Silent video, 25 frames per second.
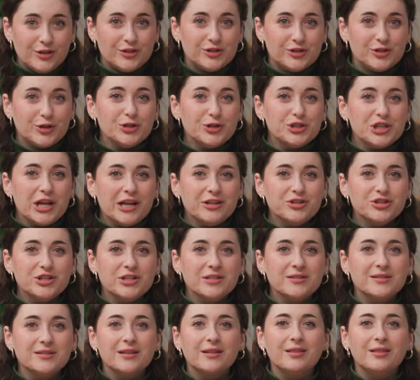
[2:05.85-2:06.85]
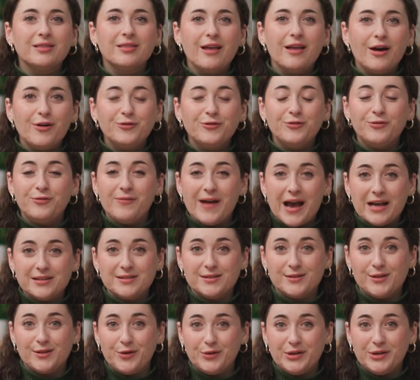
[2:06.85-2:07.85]
Search engines love
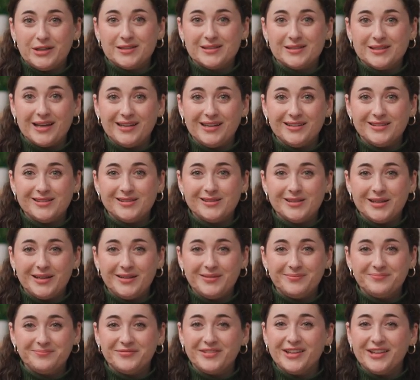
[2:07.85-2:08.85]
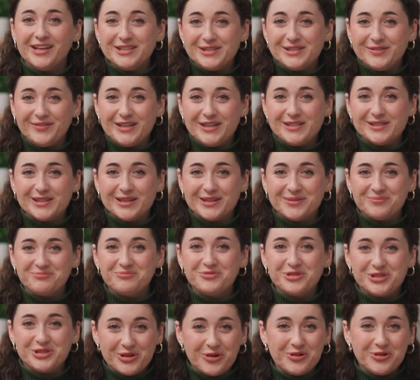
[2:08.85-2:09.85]
fast loading sites, and let's face it,
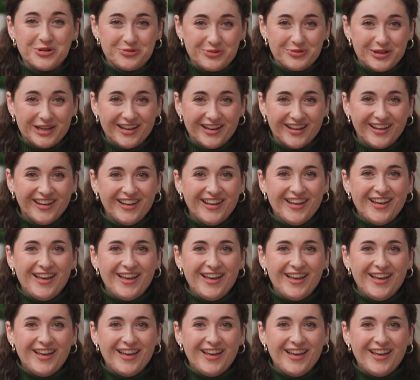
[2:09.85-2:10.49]
so do we.